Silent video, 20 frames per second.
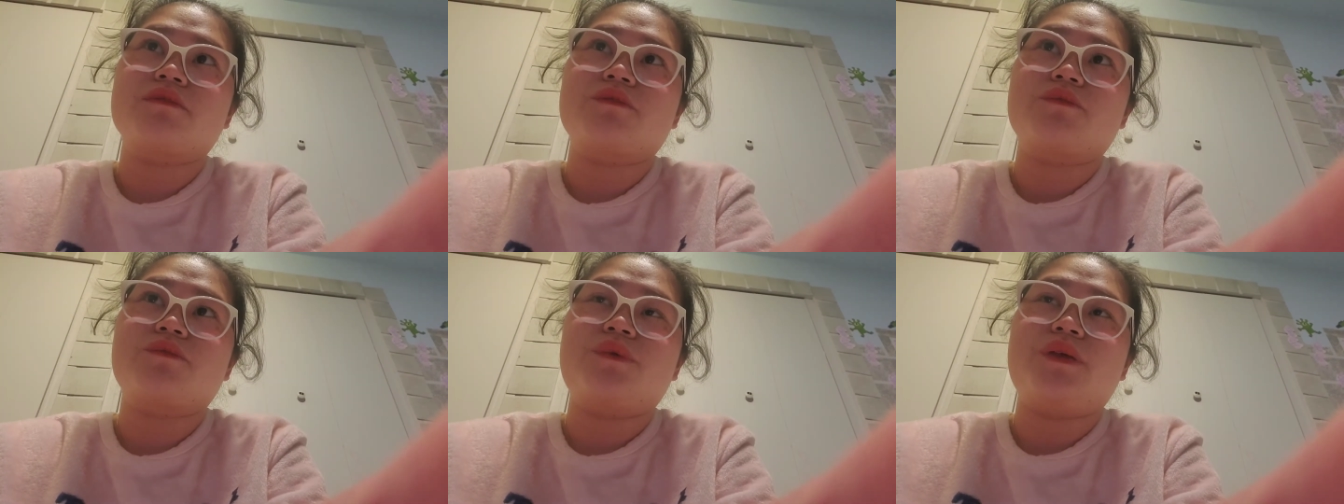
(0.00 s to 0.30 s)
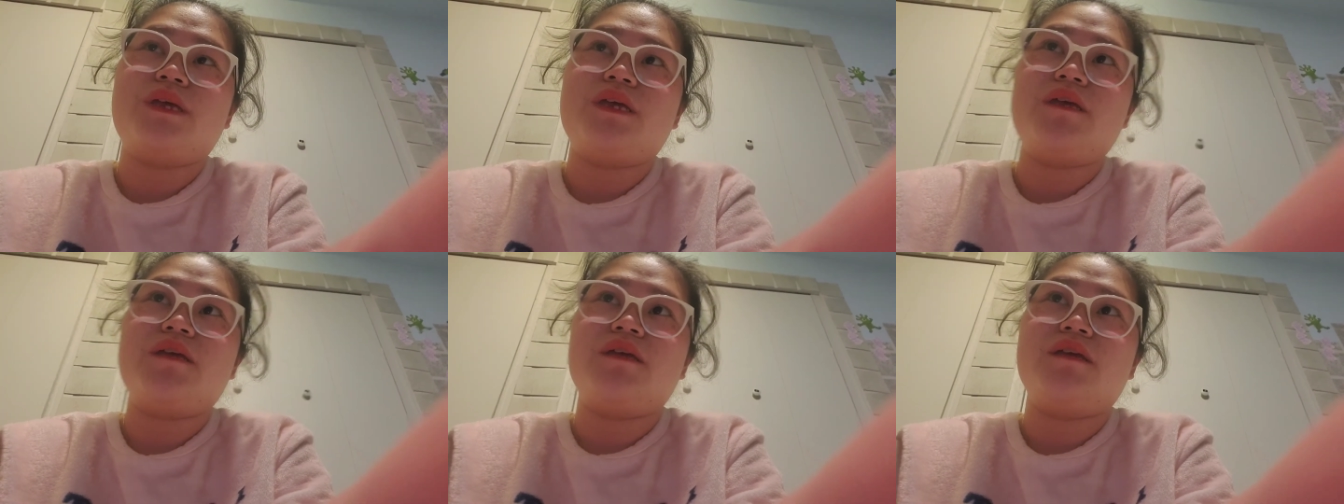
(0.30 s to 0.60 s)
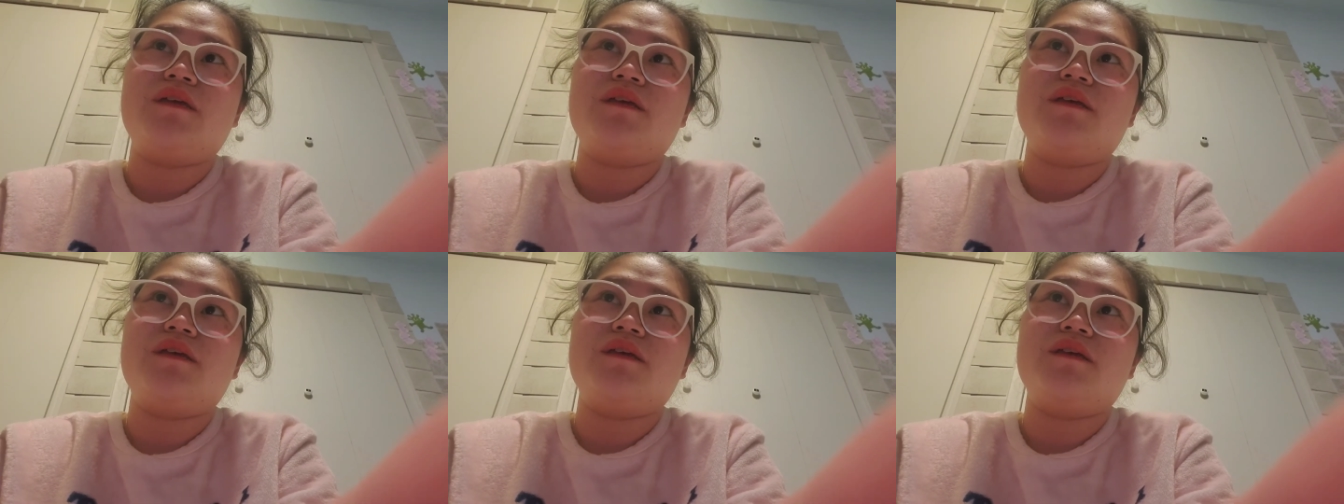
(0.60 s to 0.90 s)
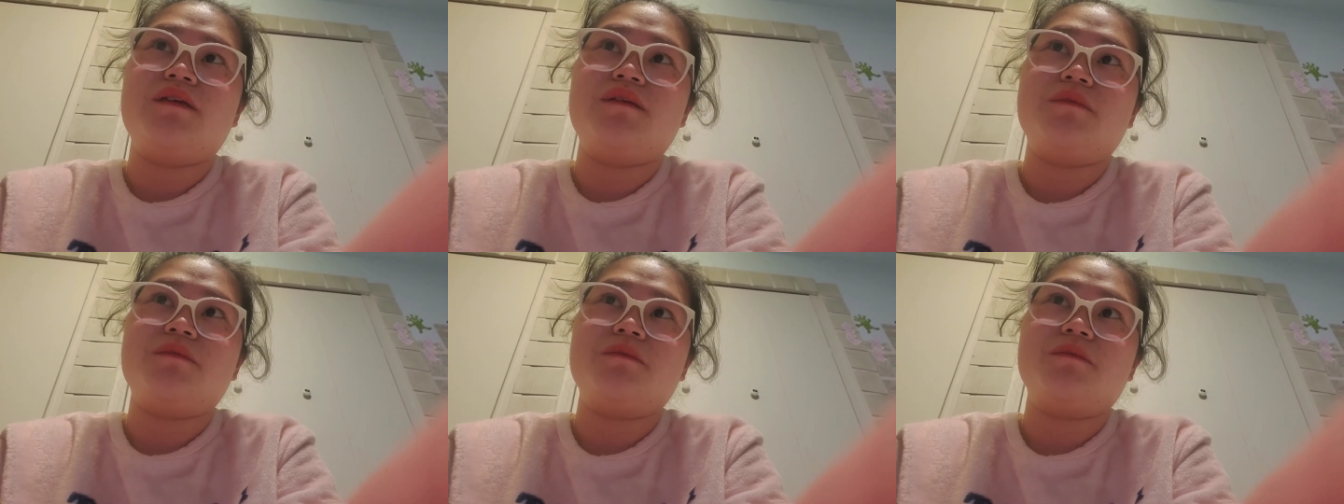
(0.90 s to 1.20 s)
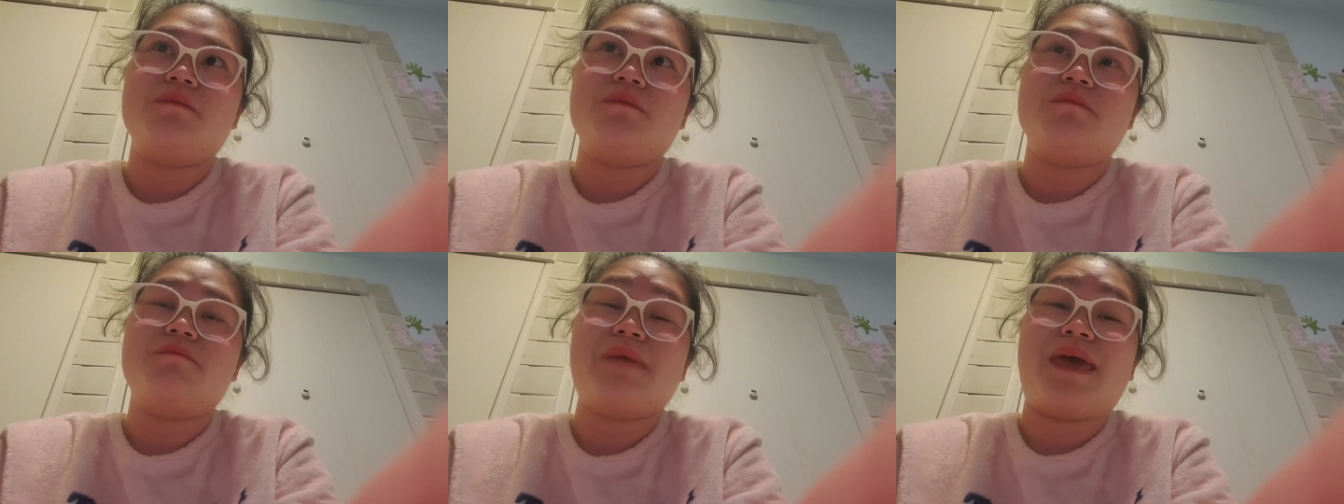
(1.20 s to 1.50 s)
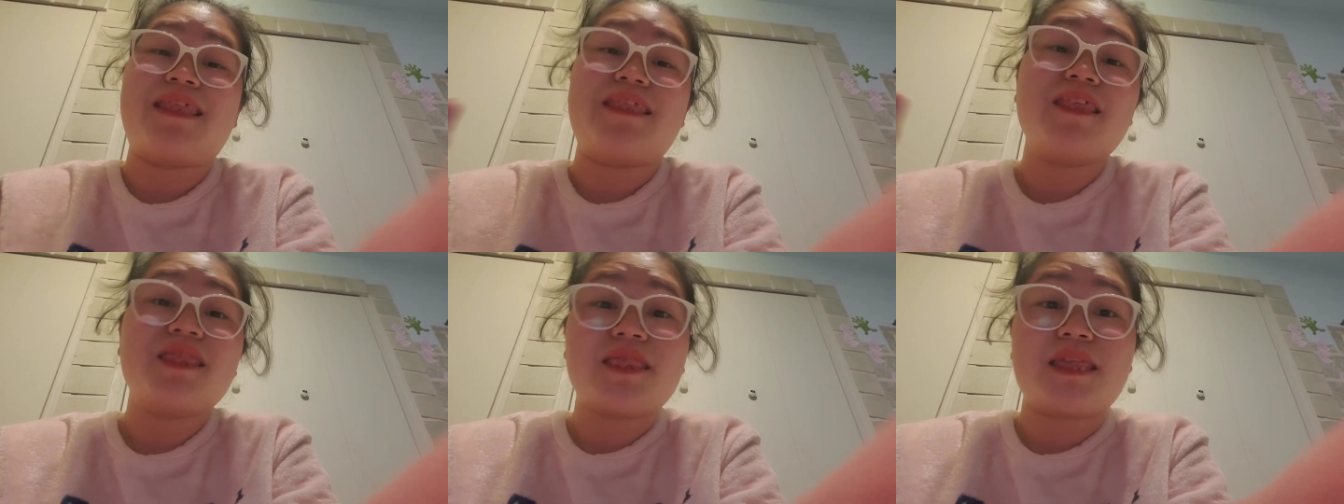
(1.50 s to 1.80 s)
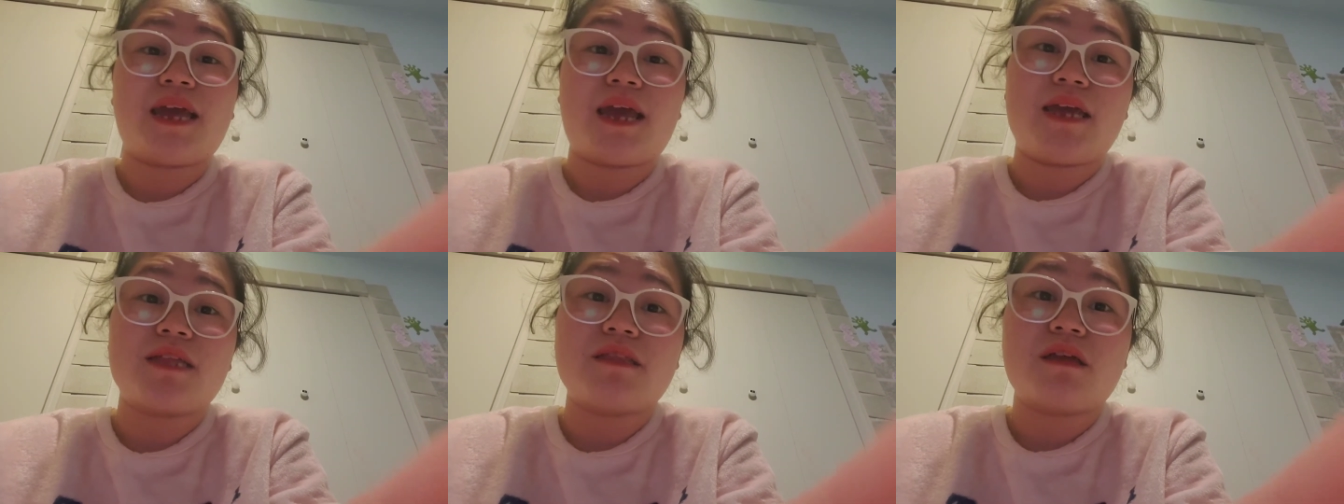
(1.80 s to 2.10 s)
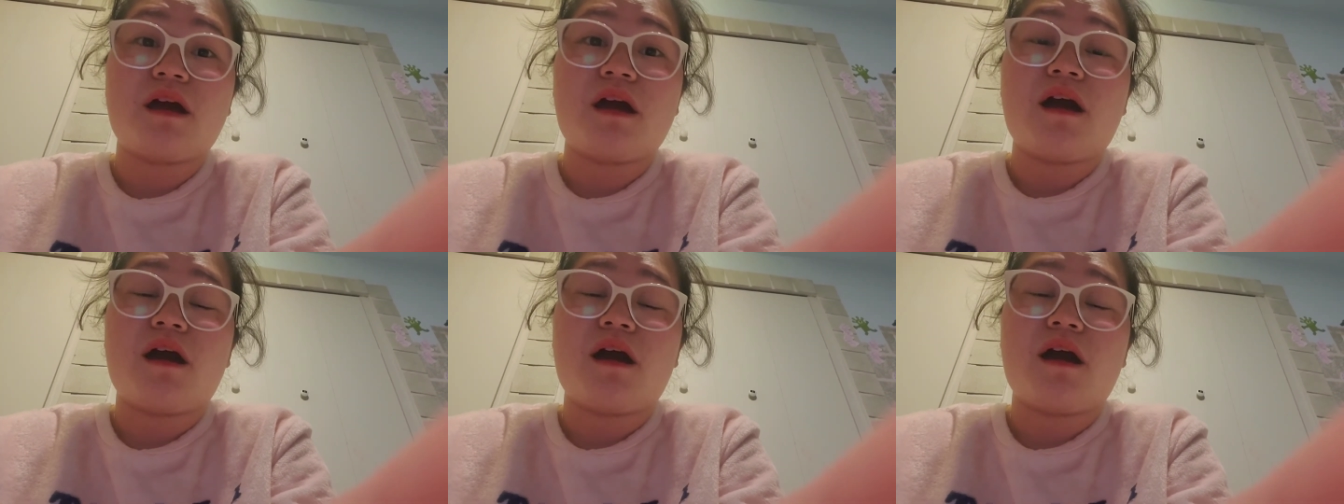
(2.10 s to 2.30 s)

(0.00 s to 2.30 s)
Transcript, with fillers: we meditate